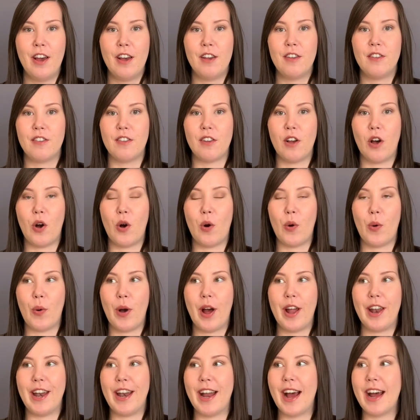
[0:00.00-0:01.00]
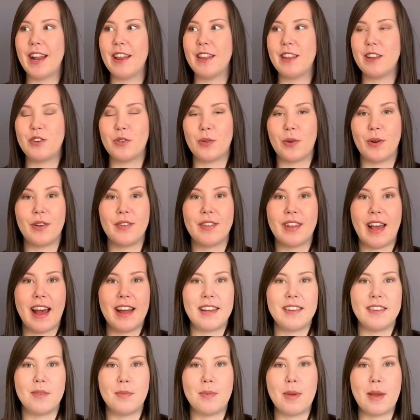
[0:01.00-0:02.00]
So none of the doors
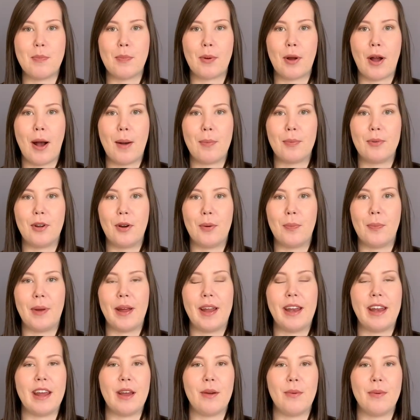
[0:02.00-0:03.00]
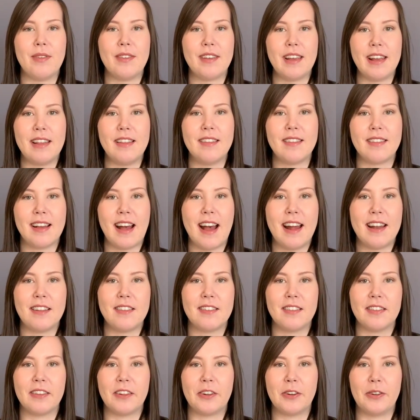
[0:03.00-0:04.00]
had to be propped open. It was inside
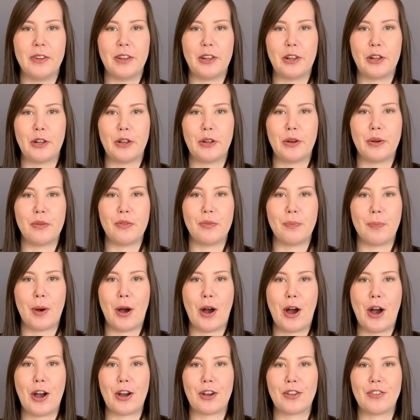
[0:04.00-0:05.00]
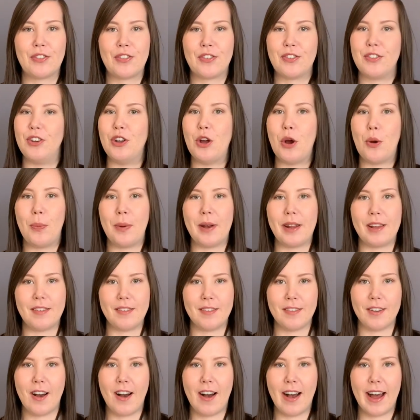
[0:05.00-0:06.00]
its little enclosed box. Nobody
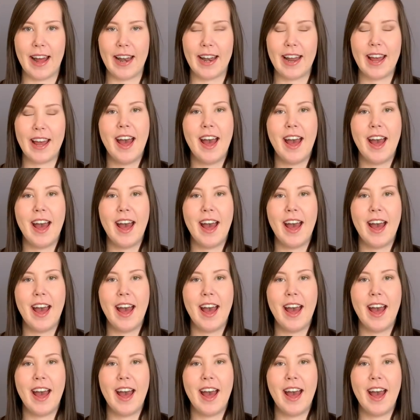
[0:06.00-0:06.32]
saw it.